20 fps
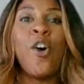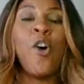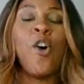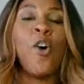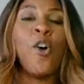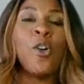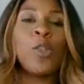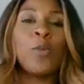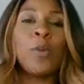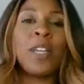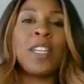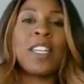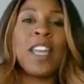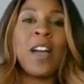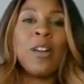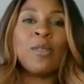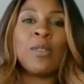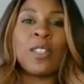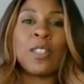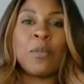all the way
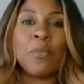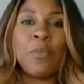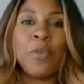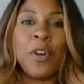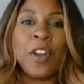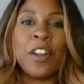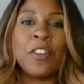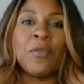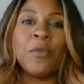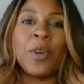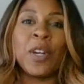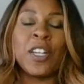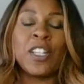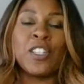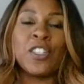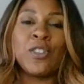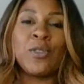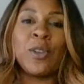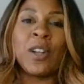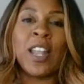down to the point of where
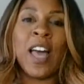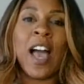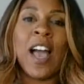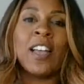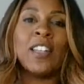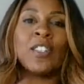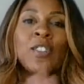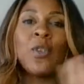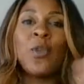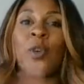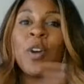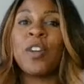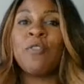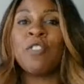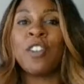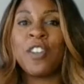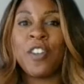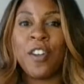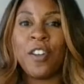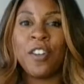it's utilized or
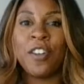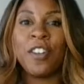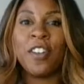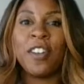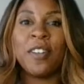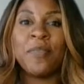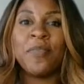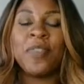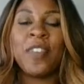returned.